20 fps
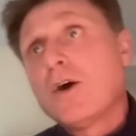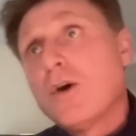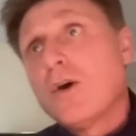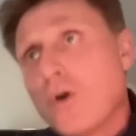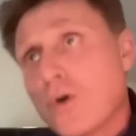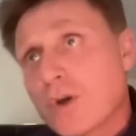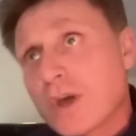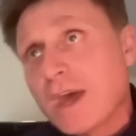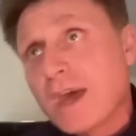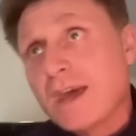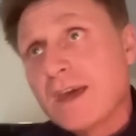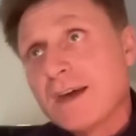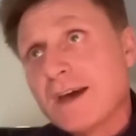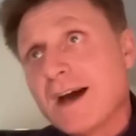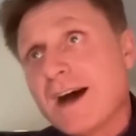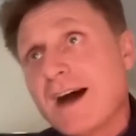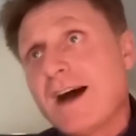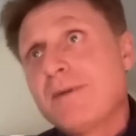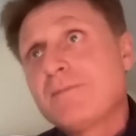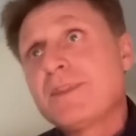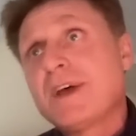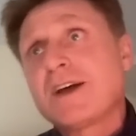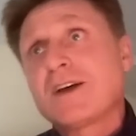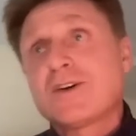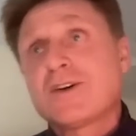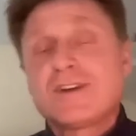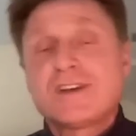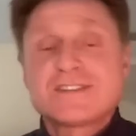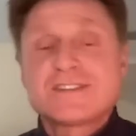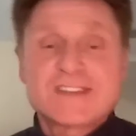Okay, I'm not
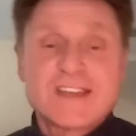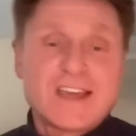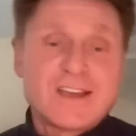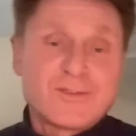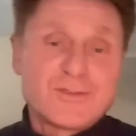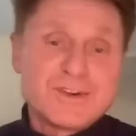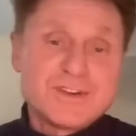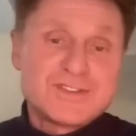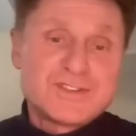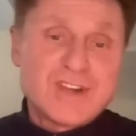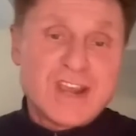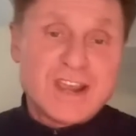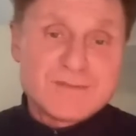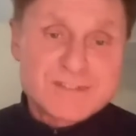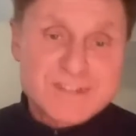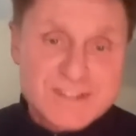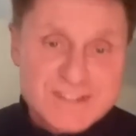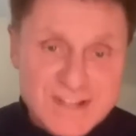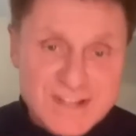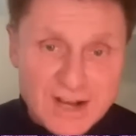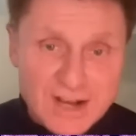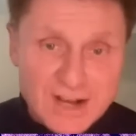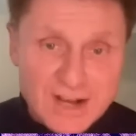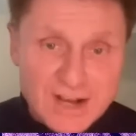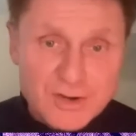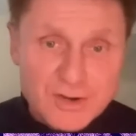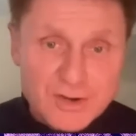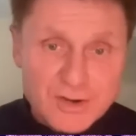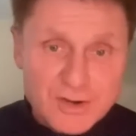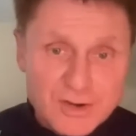going to say Reece James is not
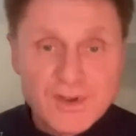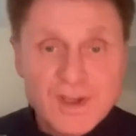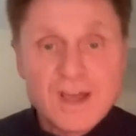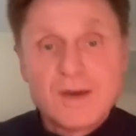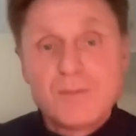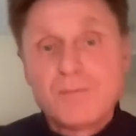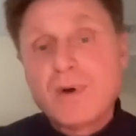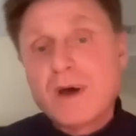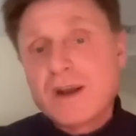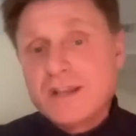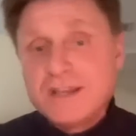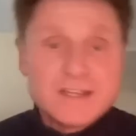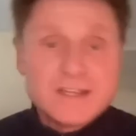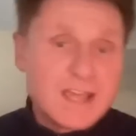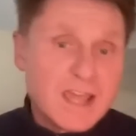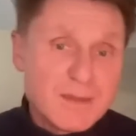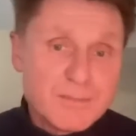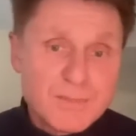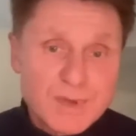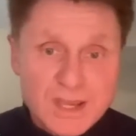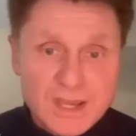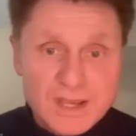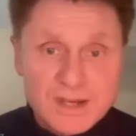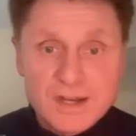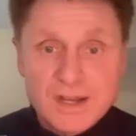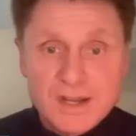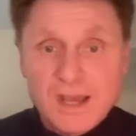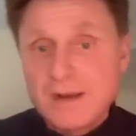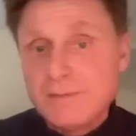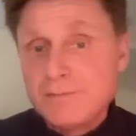good enough, but he came
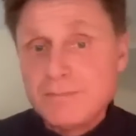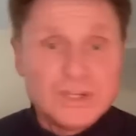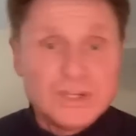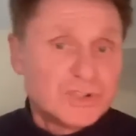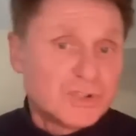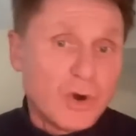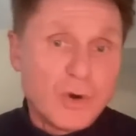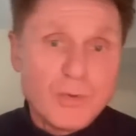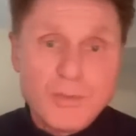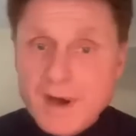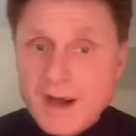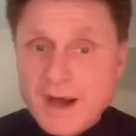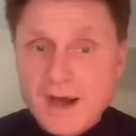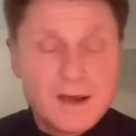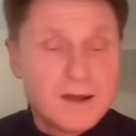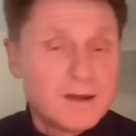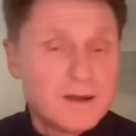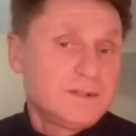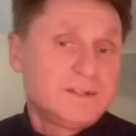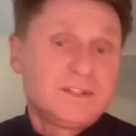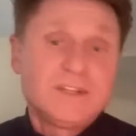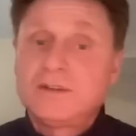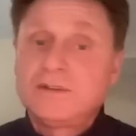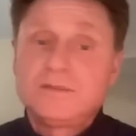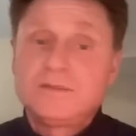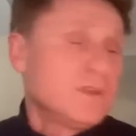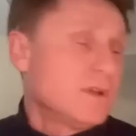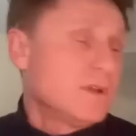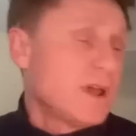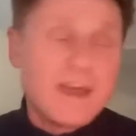in and Mitoma
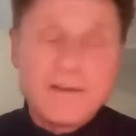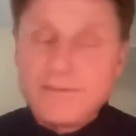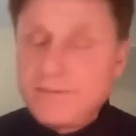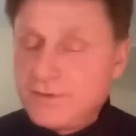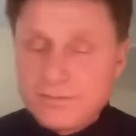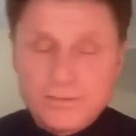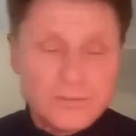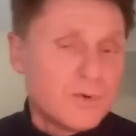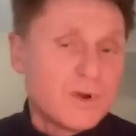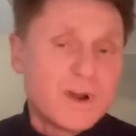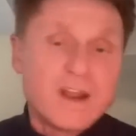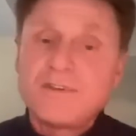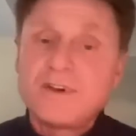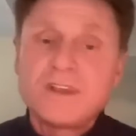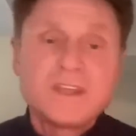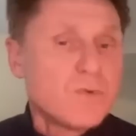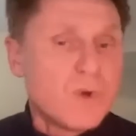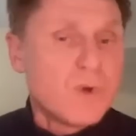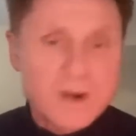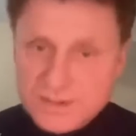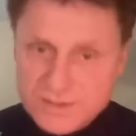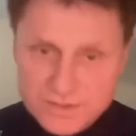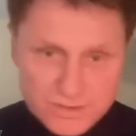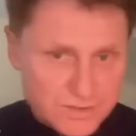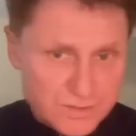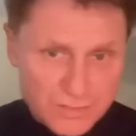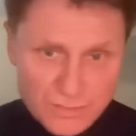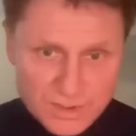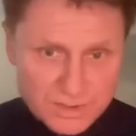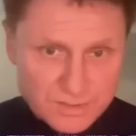did every whatever he wanted to
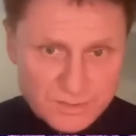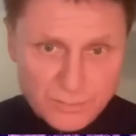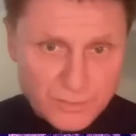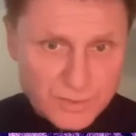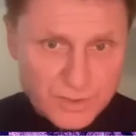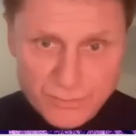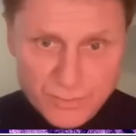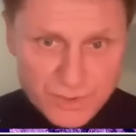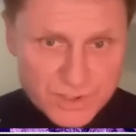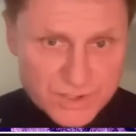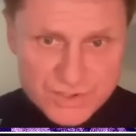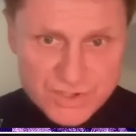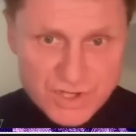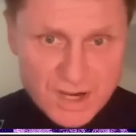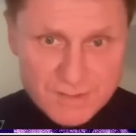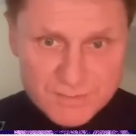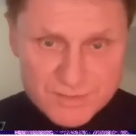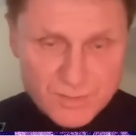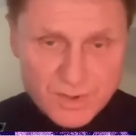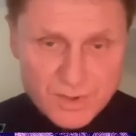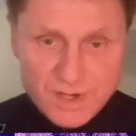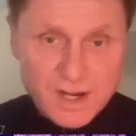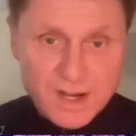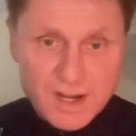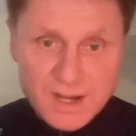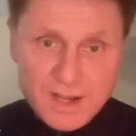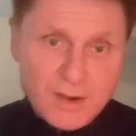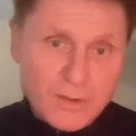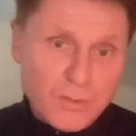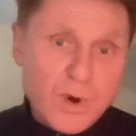do with, with Reece James. Where
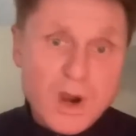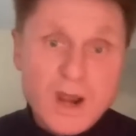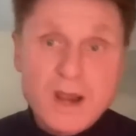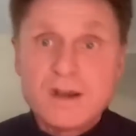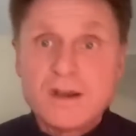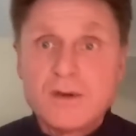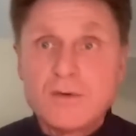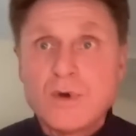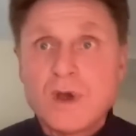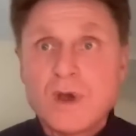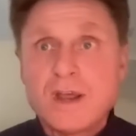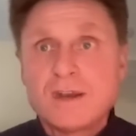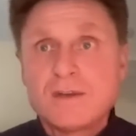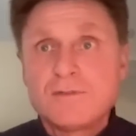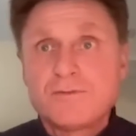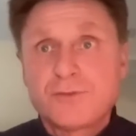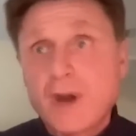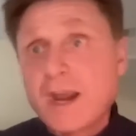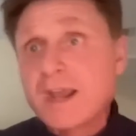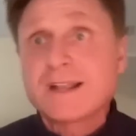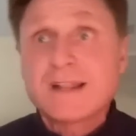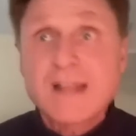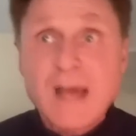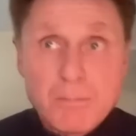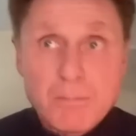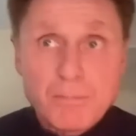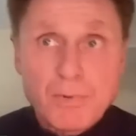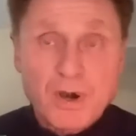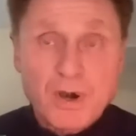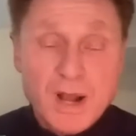when when Frank
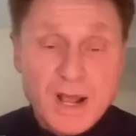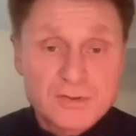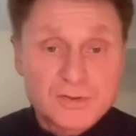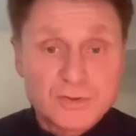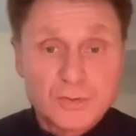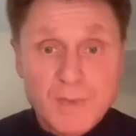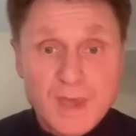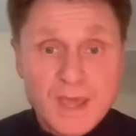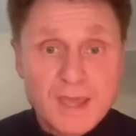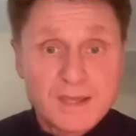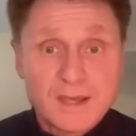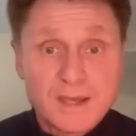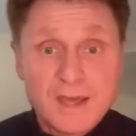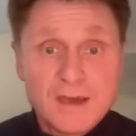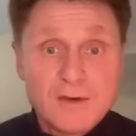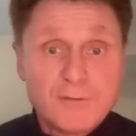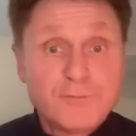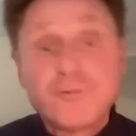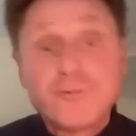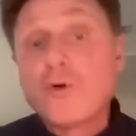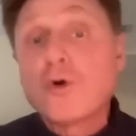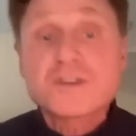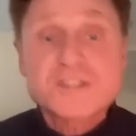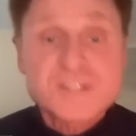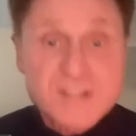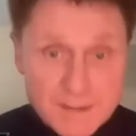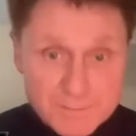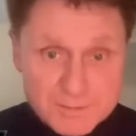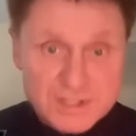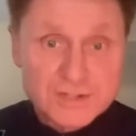Lampard had to make four
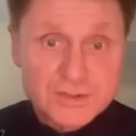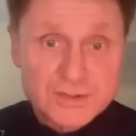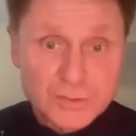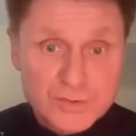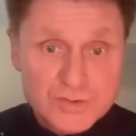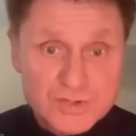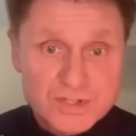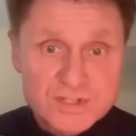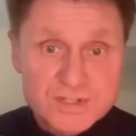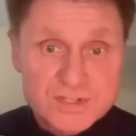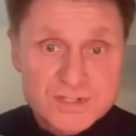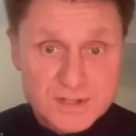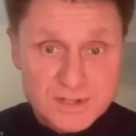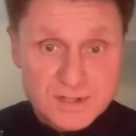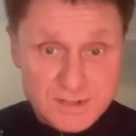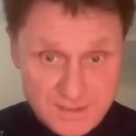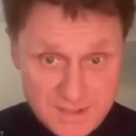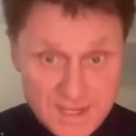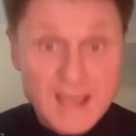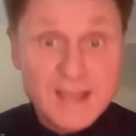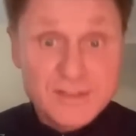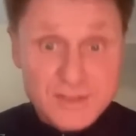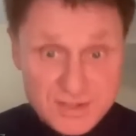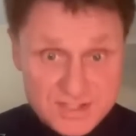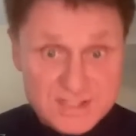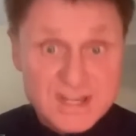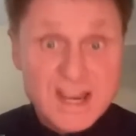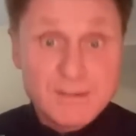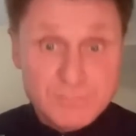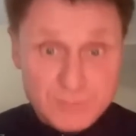substitutions at
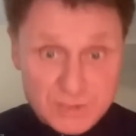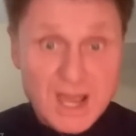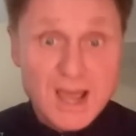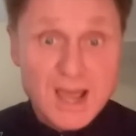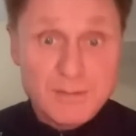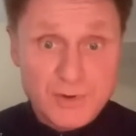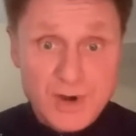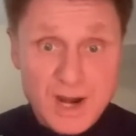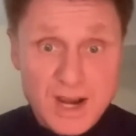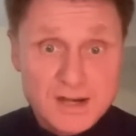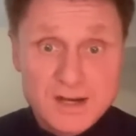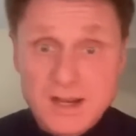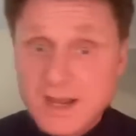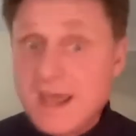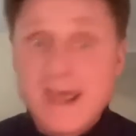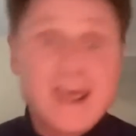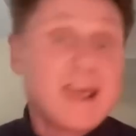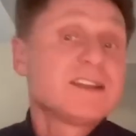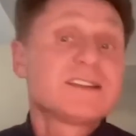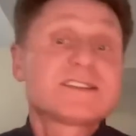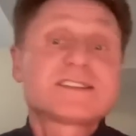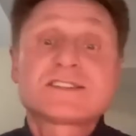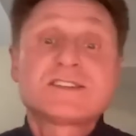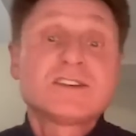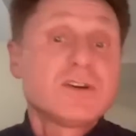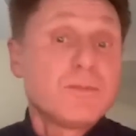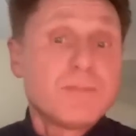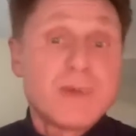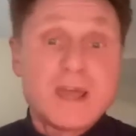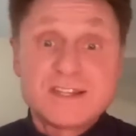the same time, right, and
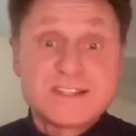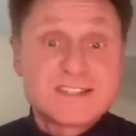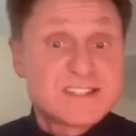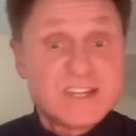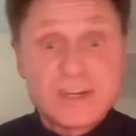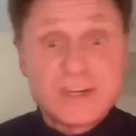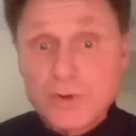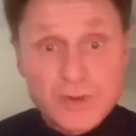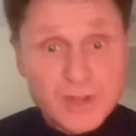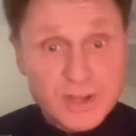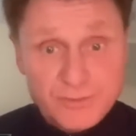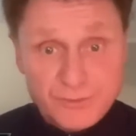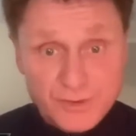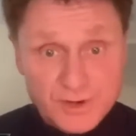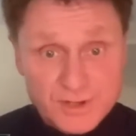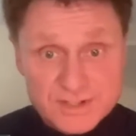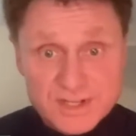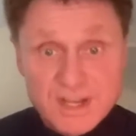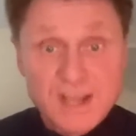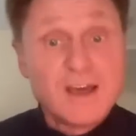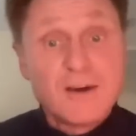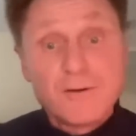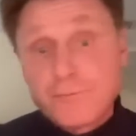still made zero difference.